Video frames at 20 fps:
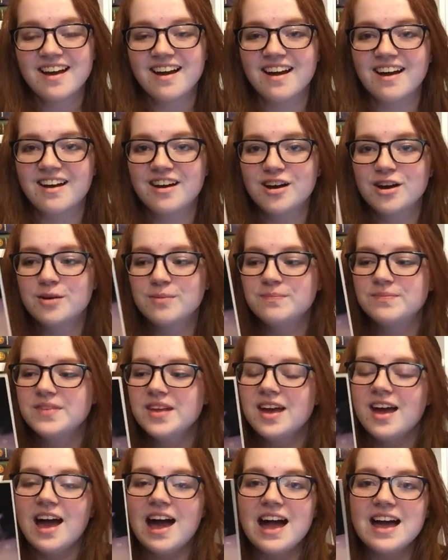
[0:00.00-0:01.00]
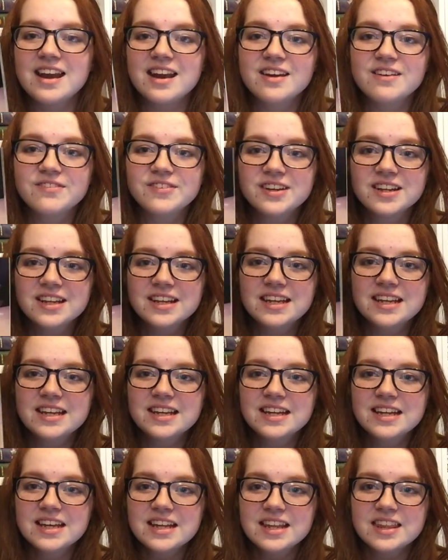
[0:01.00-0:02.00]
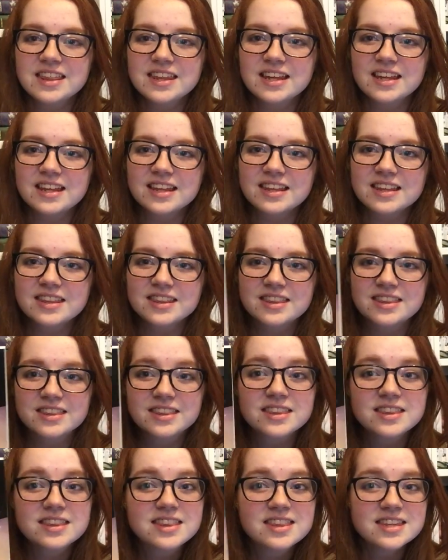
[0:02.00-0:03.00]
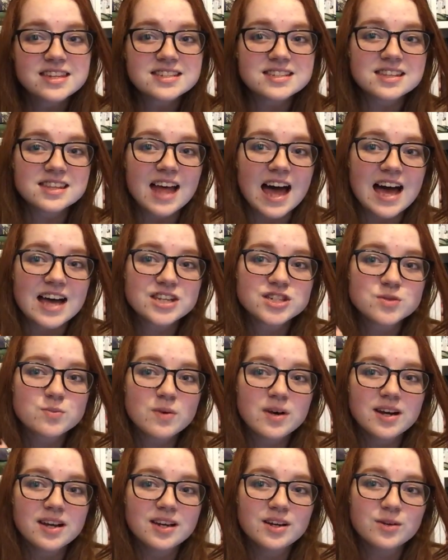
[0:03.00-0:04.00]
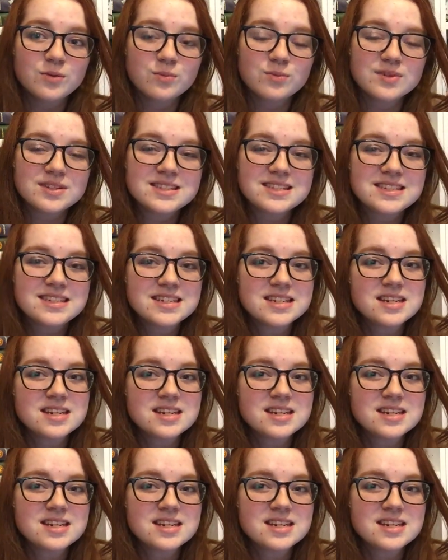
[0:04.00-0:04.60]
I definitely think this last one was